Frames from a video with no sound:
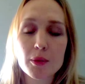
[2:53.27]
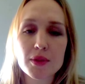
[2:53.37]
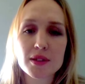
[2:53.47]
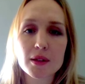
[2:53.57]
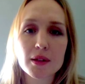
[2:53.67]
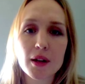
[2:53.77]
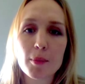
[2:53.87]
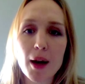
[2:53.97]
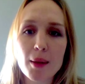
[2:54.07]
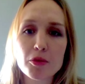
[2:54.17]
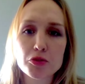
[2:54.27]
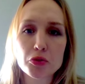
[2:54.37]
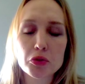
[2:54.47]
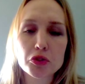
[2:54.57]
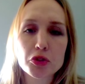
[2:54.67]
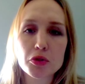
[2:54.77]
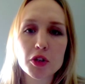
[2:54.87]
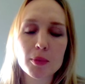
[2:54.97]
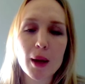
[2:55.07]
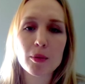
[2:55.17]
It was a, a Bible school, two
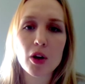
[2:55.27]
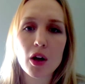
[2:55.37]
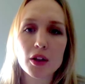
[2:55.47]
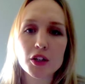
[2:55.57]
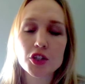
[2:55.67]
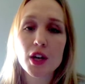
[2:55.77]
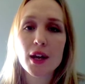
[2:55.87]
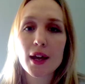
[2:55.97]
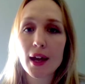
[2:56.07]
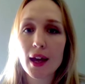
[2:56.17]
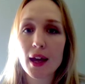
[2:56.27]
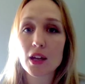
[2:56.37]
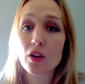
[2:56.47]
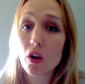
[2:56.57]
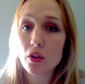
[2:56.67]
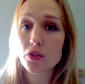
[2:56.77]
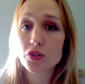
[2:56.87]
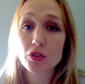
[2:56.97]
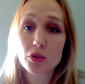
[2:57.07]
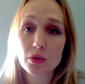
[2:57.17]
year Bible college, and he called the
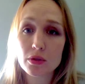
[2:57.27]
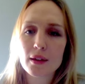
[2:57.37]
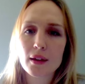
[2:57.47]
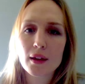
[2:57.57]
school.